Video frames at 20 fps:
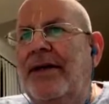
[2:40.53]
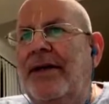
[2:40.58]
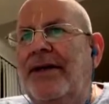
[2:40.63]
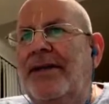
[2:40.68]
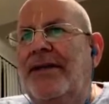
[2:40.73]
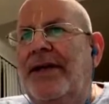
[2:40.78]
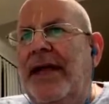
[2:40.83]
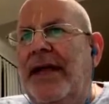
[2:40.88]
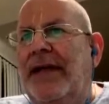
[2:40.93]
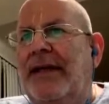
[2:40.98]

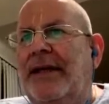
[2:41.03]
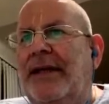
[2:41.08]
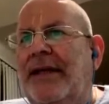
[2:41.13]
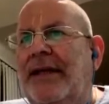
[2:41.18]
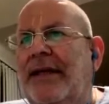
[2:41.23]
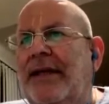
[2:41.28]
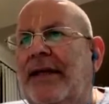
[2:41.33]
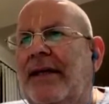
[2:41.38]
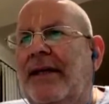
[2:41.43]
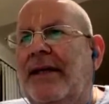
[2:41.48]
Then
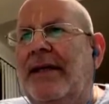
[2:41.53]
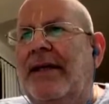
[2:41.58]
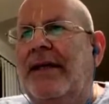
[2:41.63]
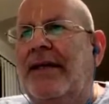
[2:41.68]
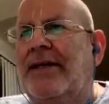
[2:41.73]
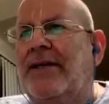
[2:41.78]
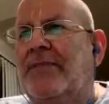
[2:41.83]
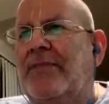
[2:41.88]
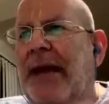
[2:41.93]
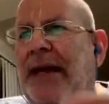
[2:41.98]

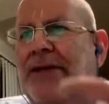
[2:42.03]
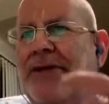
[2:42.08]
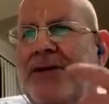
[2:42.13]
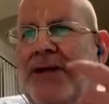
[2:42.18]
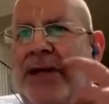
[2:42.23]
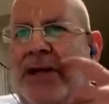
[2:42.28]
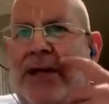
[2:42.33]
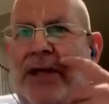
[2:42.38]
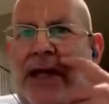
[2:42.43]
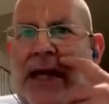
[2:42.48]
it's
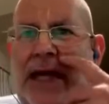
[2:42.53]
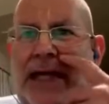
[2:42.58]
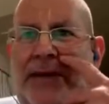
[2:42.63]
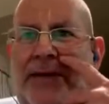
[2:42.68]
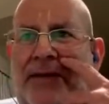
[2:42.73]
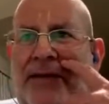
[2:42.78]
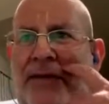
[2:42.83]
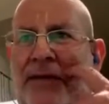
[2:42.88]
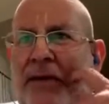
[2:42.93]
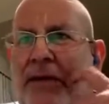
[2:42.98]
mentioned that
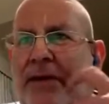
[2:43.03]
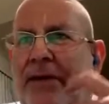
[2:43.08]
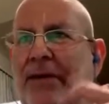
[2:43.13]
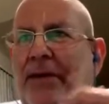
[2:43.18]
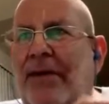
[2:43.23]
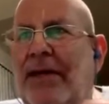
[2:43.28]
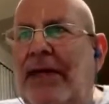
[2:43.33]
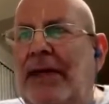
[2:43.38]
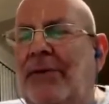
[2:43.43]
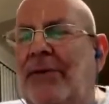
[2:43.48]

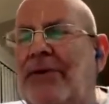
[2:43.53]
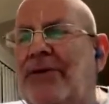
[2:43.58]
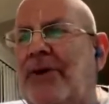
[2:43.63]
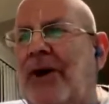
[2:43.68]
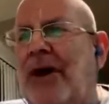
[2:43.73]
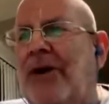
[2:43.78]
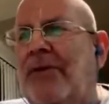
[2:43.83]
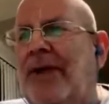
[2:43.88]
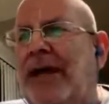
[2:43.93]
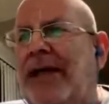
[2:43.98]
he was
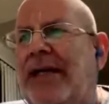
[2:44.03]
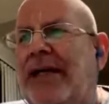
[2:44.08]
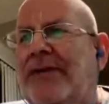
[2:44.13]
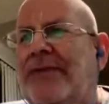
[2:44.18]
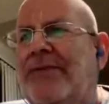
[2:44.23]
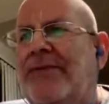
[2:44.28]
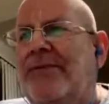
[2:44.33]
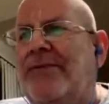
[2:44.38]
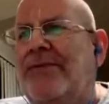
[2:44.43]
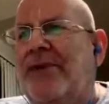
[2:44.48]

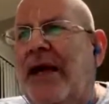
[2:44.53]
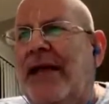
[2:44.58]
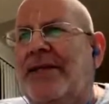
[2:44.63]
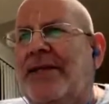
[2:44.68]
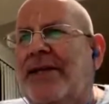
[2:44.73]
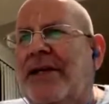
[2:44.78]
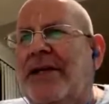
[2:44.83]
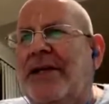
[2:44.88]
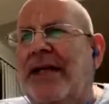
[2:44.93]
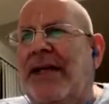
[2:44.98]
already
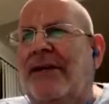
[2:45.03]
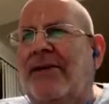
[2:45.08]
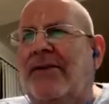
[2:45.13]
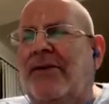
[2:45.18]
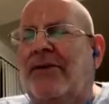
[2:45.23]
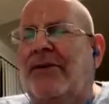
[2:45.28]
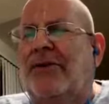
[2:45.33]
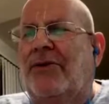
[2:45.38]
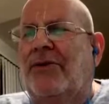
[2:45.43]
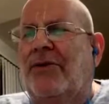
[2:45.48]

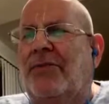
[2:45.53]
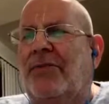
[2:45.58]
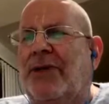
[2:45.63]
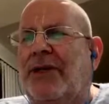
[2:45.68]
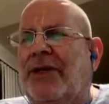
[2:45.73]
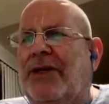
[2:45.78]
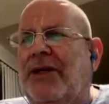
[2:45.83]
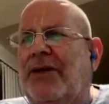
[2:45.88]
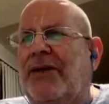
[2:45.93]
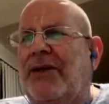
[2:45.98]
transcendental to the
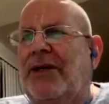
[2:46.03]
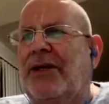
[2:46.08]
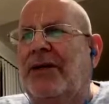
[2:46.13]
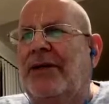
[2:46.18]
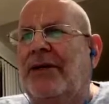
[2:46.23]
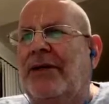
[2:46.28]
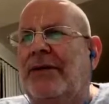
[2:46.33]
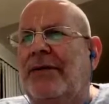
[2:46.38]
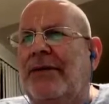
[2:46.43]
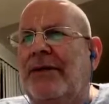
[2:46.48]

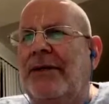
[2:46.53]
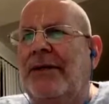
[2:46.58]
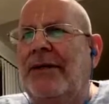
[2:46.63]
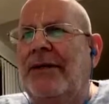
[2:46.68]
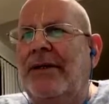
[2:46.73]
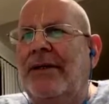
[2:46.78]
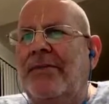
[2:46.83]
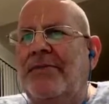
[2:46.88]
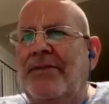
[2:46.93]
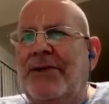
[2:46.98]
material
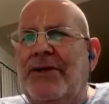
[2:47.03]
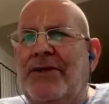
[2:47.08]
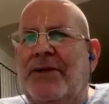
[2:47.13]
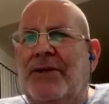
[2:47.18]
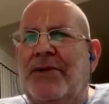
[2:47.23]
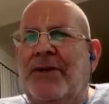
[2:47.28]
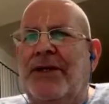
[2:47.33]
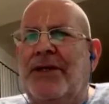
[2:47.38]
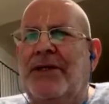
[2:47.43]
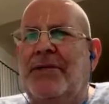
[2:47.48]

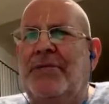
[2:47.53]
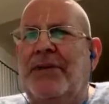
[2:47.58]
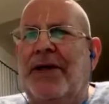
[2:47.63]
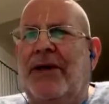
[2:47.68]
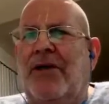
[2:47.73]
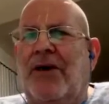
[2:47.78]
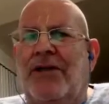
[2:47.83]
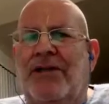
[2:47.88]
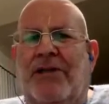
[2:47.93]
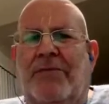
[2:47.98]
miseries
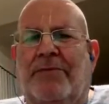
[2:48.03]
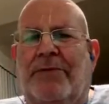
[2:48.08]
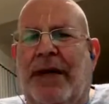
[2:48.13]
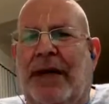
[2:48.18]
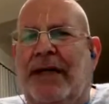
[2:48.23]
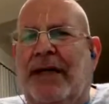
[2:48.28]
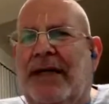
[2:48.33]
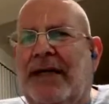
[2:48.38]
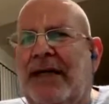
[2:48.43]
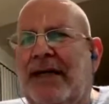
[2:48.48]
because of
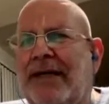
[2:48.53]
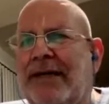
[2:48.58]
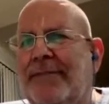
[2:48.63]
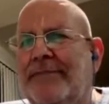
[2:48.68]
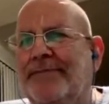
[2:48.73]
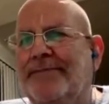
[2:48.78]
bhakti.